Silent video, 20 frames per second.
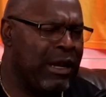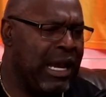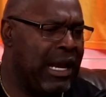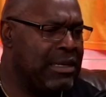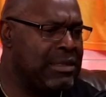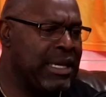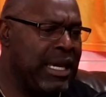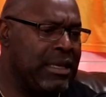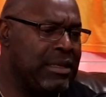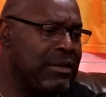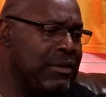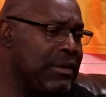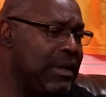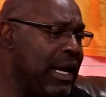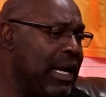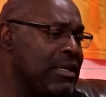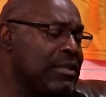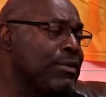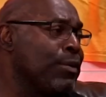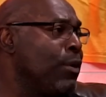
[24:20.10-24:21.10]
guys, like, dude,
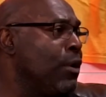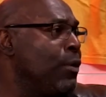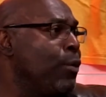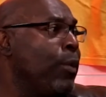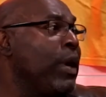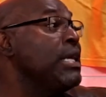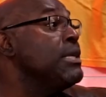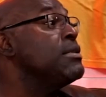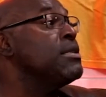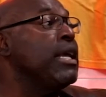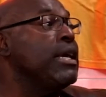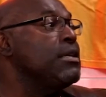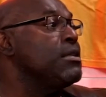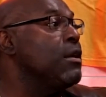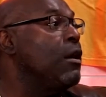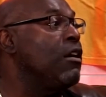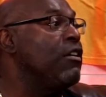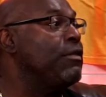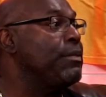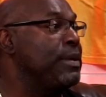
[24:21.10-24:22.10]
I just want Wednesdays
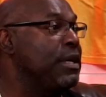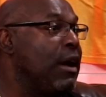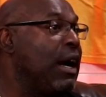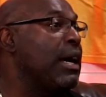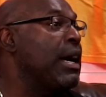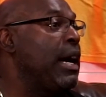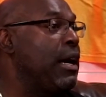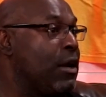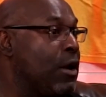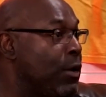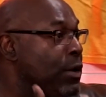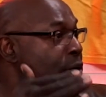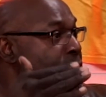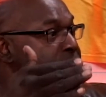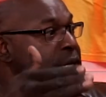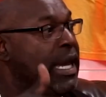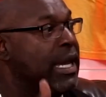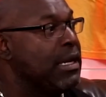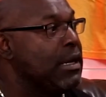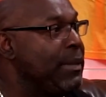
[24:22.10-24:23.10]
off because I got to go to
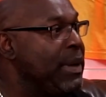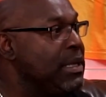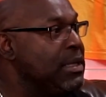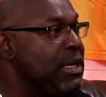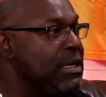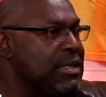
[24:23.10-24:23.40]
San Clemente.